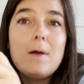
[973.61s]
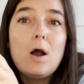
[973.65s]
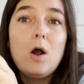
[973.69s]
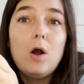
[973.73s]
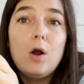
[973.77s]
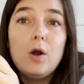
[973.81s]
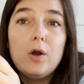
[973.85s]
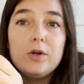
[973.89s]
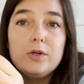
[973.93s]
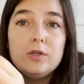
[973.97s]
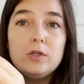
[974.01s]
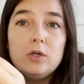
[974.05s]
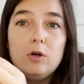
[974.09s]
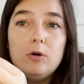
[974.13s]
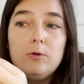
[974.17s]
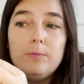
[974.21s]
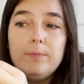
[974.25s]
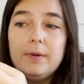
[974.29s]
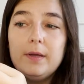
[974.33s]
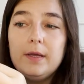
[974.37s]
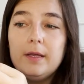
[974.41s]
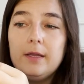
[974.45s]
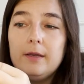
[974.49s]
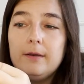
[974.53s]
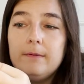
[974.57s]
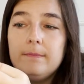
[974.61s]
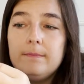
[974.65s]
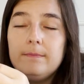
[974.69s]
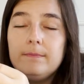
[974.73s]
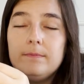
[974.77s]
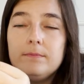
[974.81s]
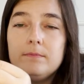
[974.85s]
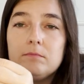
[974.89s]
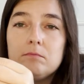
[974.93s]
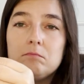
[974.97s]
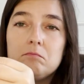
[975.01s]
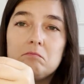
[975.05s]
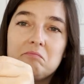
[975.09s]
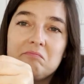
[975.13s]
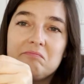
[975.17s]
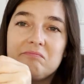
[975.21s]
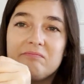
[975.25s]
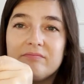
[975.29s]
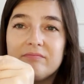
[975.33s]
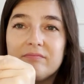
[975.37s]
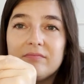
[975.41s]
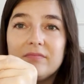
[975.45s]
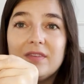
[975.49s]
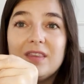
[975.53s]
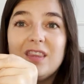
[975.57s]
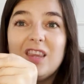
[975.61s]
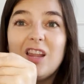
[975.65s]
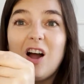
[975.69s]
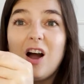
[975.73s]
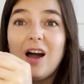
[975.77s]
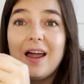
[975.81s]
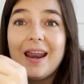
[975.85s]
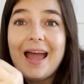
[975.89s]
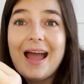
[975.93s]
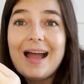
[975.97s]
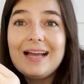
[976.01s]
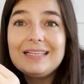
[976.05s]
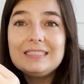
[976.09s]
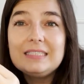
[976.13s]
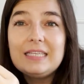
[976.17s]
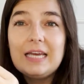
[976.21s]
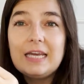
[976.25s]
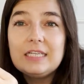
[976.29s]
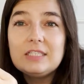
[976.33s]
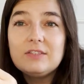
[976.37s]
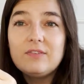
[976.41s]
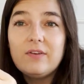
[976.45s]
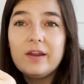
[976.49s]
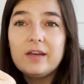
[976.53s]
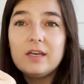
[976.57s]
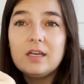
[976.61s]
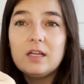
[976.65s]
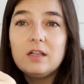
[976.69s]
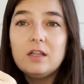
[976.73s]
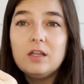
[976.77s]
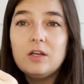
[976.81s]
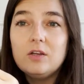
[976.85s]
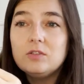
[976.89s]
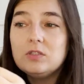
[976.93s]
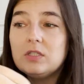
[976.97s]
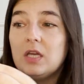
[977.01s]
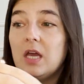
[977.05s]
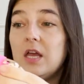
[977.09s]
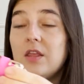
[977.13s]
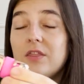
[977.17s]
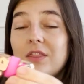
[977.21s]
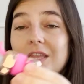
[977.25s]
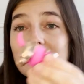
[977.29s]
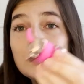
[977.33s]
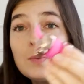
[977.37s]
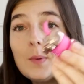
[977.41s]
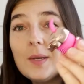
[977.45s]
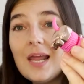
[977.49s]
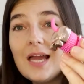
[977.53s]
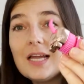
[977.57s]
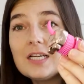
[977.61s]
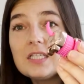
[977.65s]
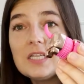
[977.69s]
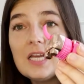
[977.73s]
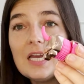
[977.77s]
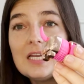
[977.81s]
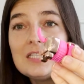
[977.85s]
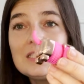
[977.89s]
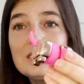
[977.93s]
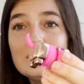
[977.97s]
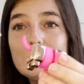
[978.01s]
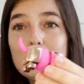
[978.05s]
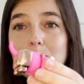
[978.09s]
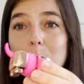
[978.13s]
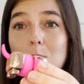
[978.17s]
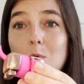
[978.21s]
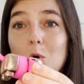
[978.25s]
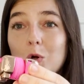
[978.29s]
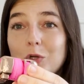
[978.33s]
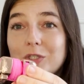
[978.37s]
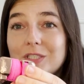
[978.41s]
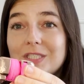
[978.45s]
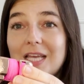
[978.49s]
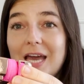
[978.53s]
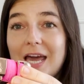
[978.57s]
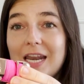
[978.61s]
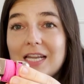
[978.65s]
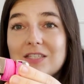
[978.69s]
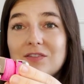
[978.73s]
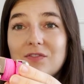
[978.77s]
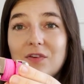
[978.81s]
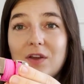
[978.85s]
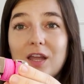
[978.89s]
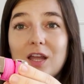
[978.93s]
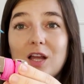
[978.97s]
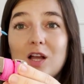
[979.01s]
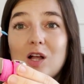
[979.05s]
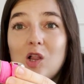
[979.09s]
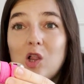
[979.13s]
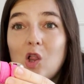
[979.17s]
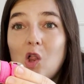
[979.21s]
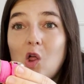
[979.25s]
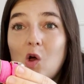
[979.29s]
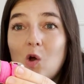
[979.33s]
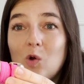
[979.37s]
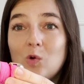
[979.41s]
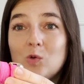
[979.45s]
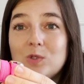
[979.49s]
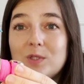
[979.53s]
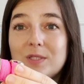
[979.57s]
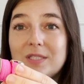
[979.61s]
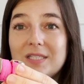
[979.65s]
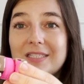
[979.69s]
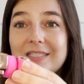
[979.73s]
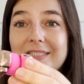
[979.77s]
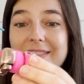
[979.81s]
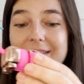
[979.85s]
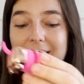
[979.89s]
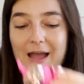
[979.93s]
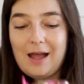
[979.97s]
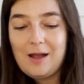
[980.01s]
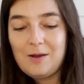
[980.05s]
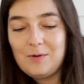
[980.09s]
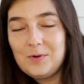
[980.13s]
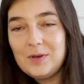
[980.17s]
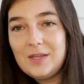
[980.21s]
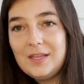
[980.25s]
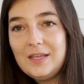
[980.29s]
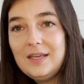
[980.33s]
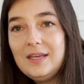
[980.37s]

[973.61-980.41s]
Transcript: hard to open, not as satisfying to close. This one actually has a more satisfying close sound.